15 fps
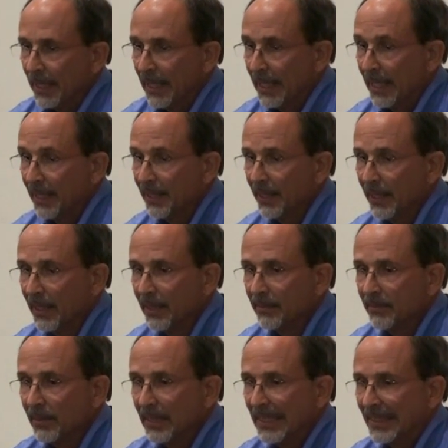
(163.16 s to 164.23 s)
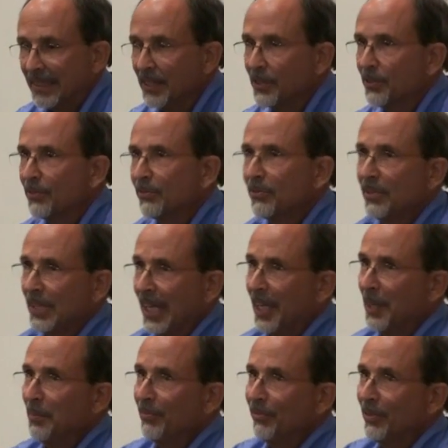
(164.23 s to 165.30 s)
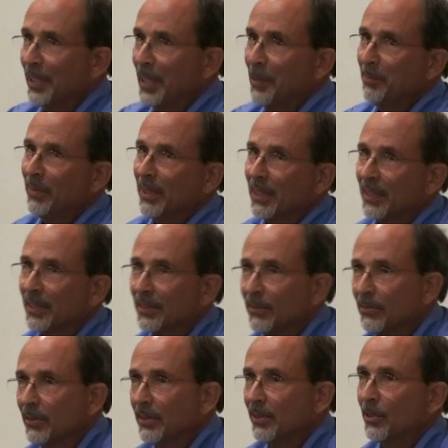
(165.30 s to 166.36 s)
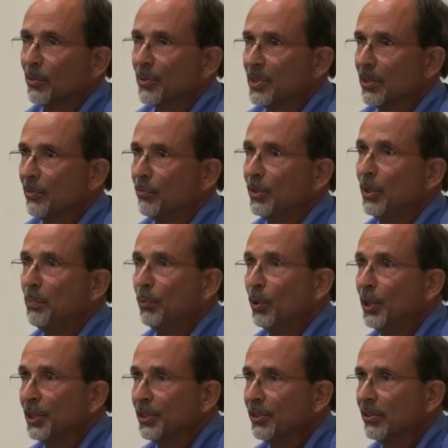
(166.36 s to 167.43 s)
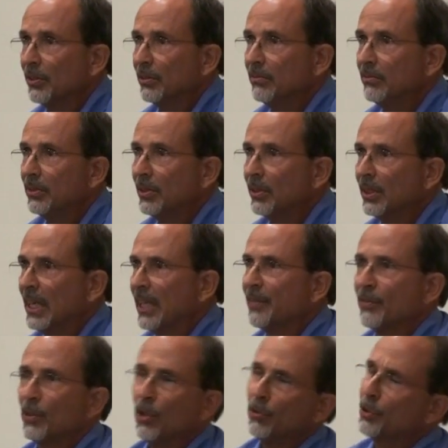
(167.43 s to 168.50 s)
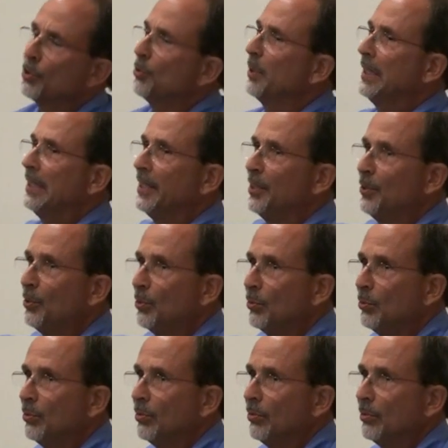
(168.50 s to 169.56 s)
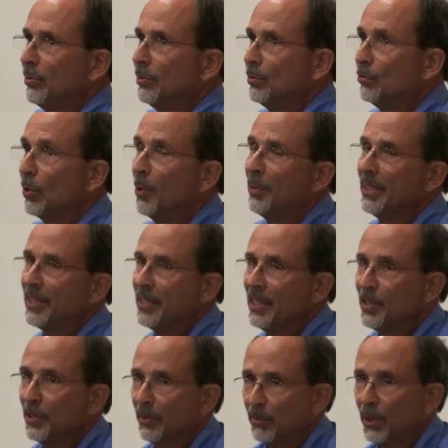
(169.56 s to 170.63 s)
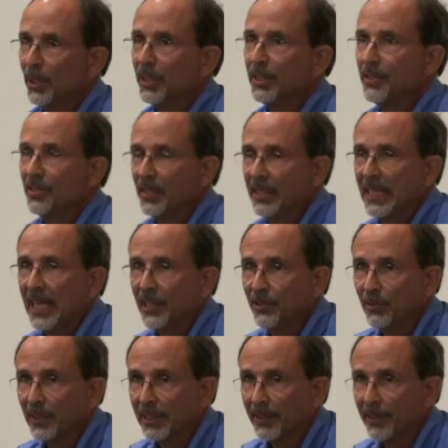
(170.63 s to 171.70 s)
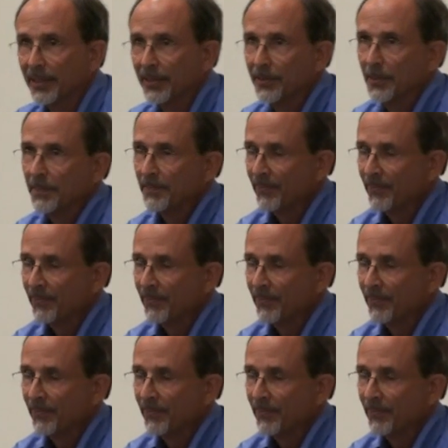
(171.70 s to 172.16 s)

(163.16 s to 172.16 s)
And at this time frame, there was a real push to kind of go strictly to growing season burns in natural areas.